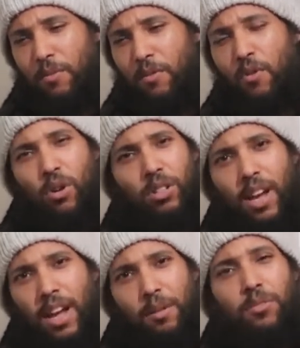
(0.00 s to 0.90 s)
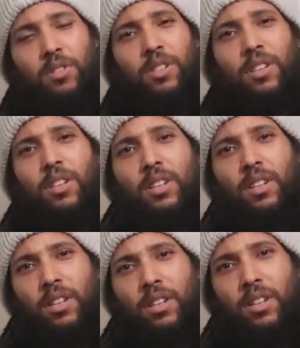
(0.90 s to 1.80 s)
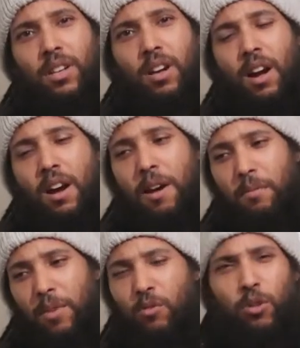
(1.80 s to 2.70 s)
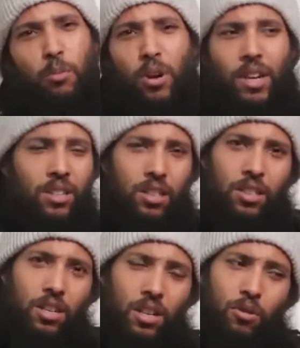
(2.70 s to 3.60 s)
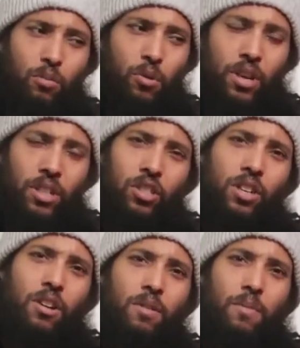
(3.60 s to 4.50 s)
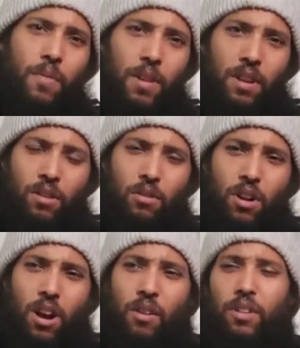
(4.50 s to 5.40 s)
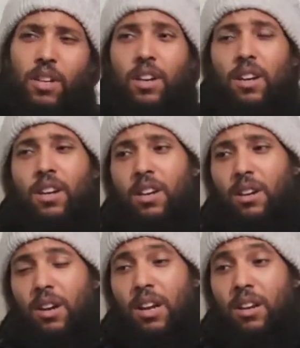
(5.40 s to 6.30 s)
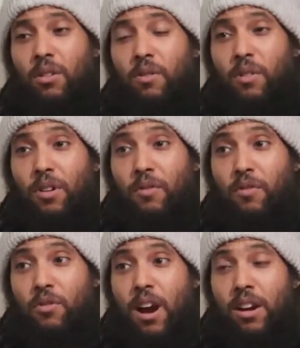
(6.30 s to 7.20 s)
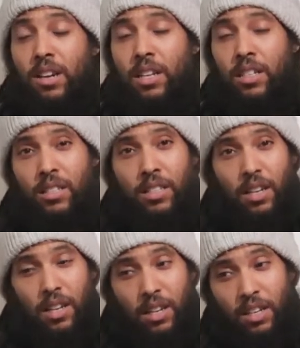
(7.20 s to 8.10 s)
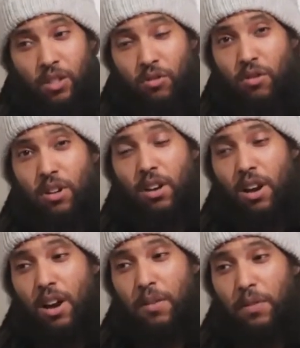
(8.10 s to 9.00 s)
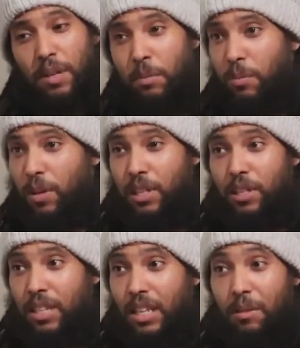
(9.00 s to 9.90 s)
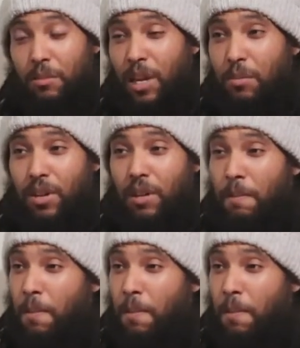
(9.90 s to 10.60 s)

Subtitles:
4 times. He was put in jail. Garvey, throughout his history on the earth, he's seen maybe,